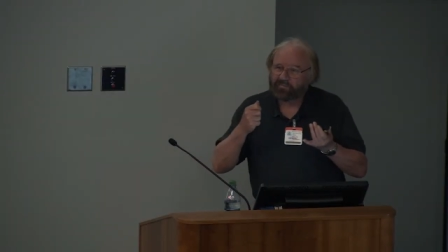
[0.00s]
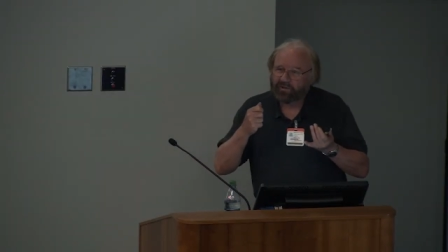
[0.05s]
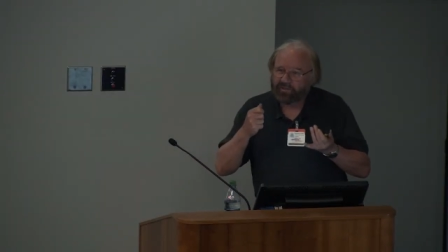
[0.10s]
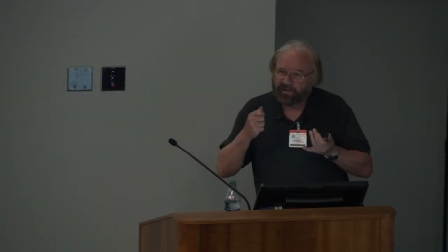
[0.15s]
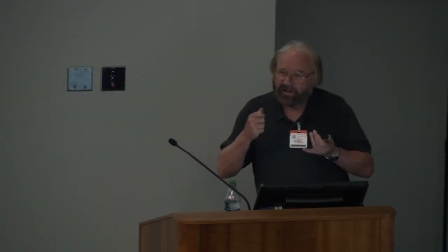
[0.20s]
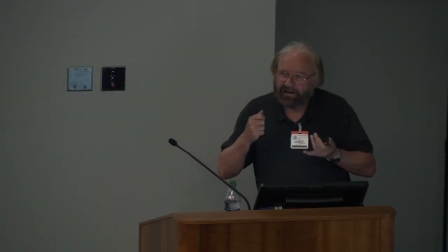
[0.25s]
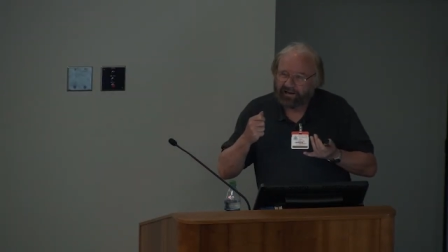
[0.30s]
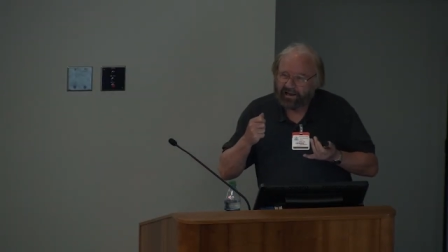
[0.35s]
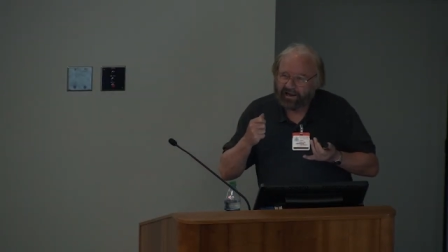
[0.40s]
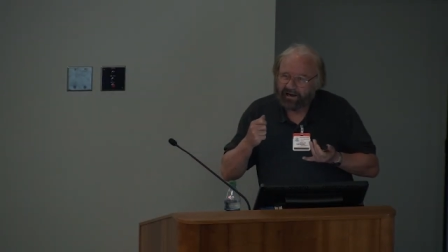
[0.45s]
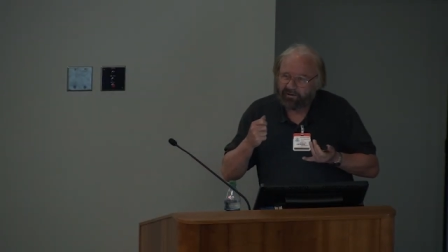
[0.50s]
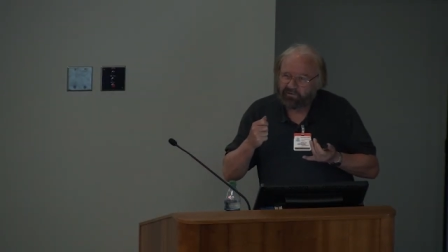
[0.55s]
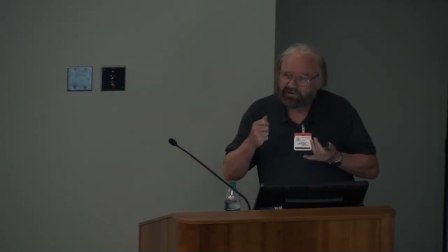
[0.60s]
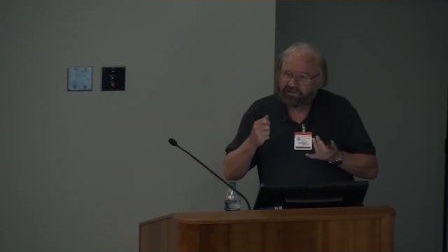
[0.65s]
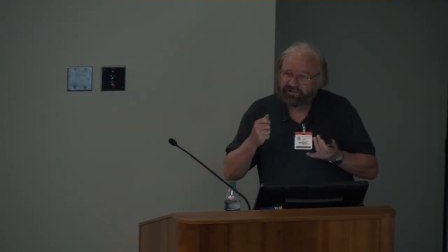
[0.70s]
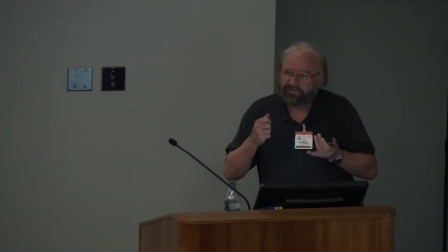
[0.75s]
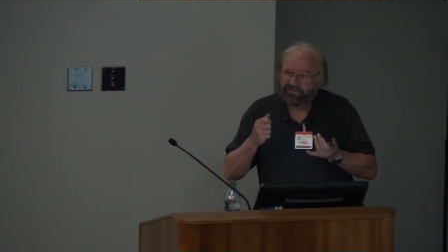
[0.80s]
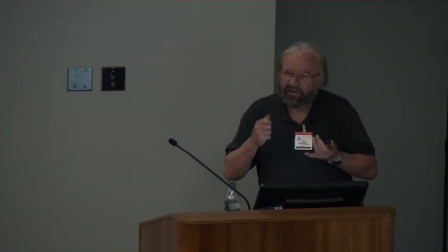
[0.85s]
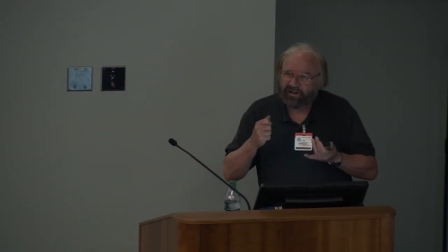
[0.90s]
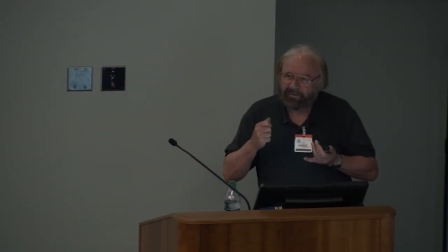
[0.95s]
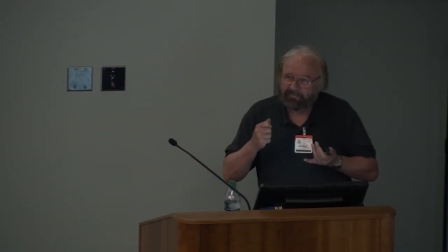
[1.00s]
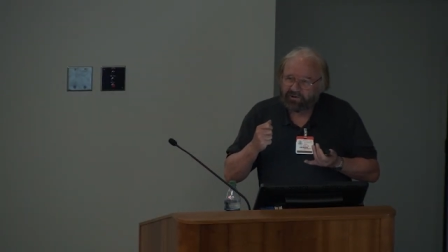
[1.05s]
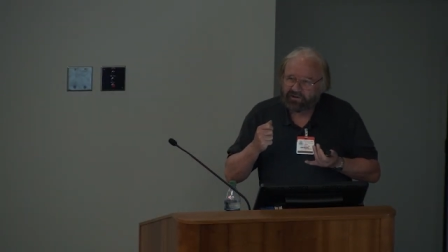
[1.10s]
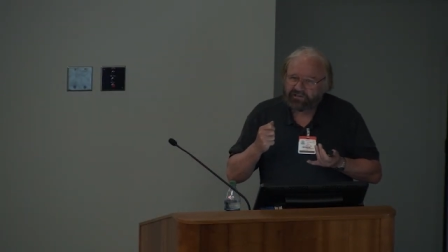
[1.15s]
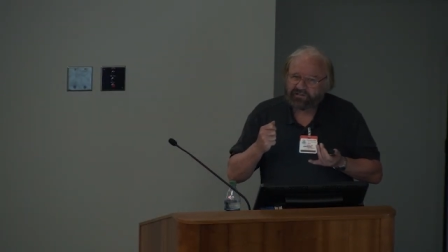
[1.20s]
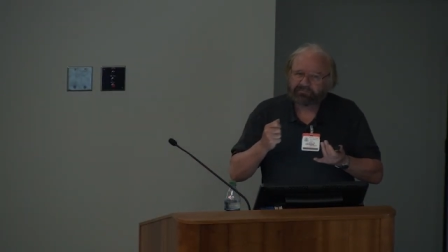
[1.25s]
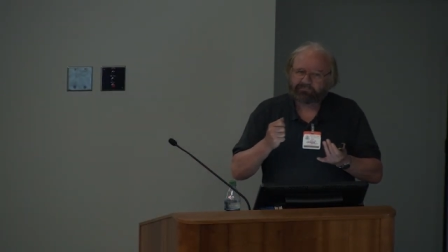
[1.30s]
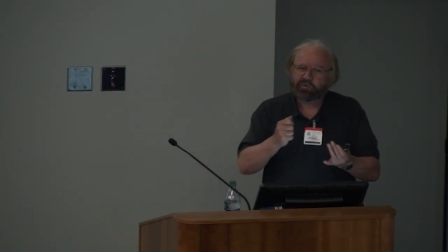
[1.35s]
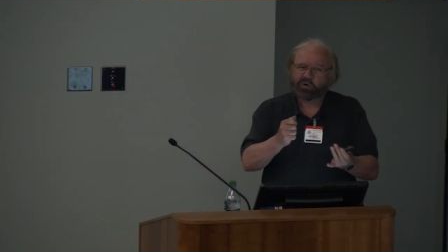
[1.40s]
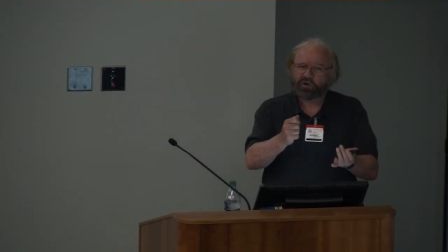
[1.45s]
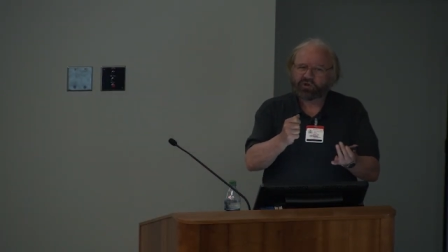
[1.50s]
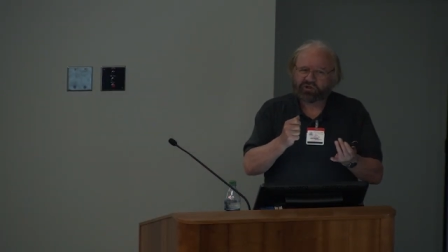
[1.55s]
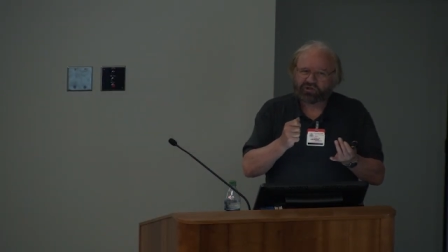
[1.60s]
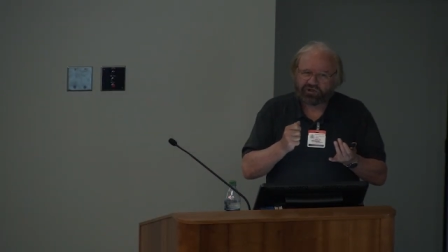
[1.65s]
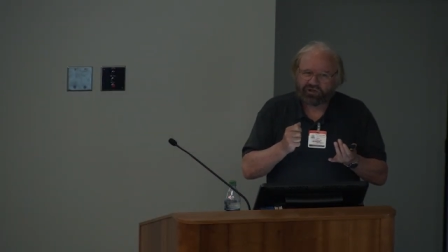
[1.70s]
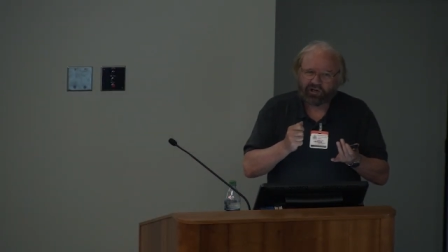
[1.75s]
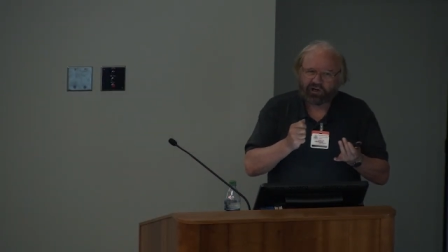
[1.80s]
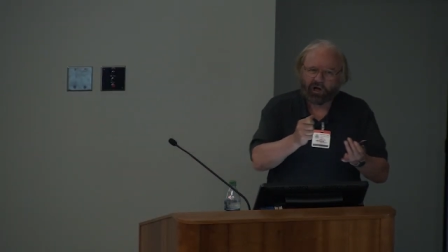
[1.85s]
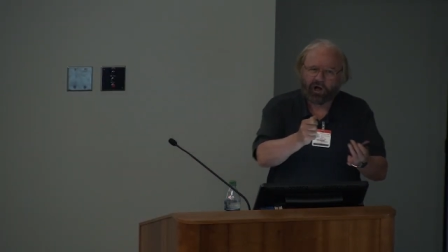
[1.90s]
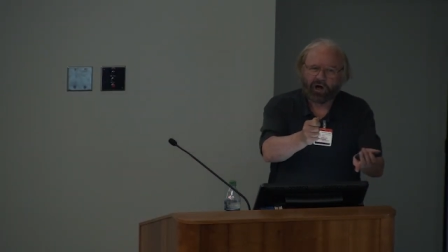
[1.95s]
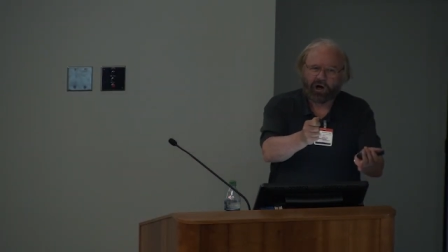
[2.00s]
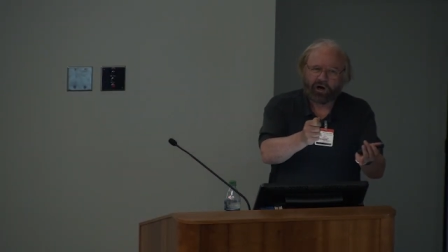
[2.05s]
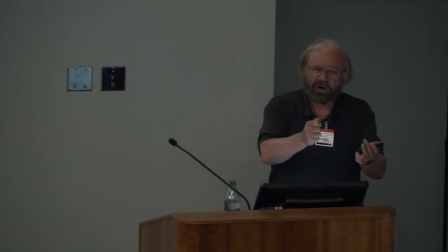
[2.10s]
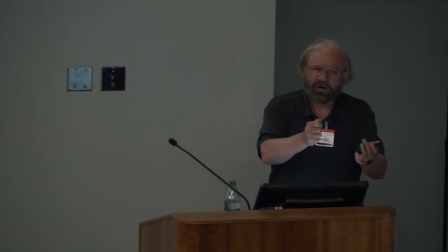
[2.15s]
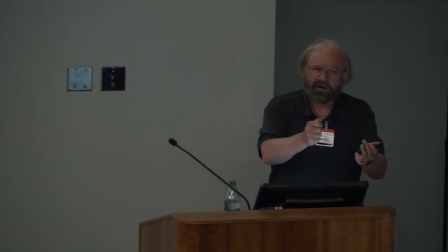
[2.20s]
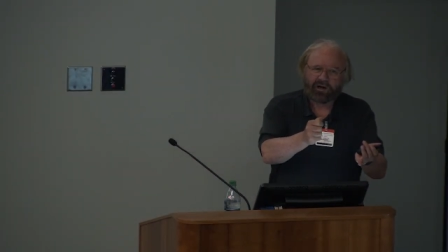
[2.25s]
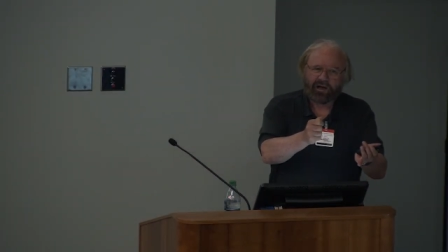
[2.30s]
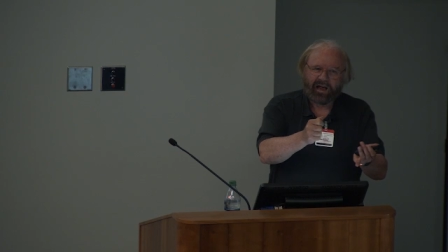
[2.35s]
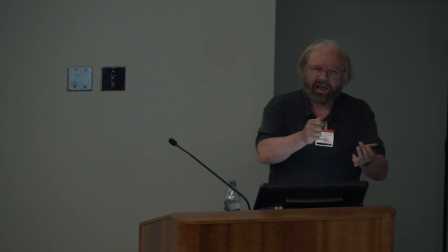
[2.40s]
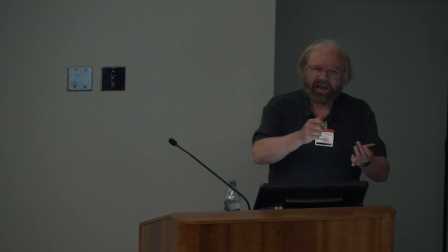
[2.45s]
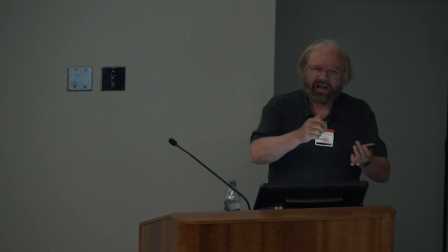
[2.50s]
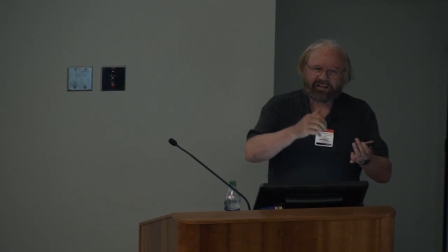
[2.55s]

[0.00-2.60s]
their language development is pushed along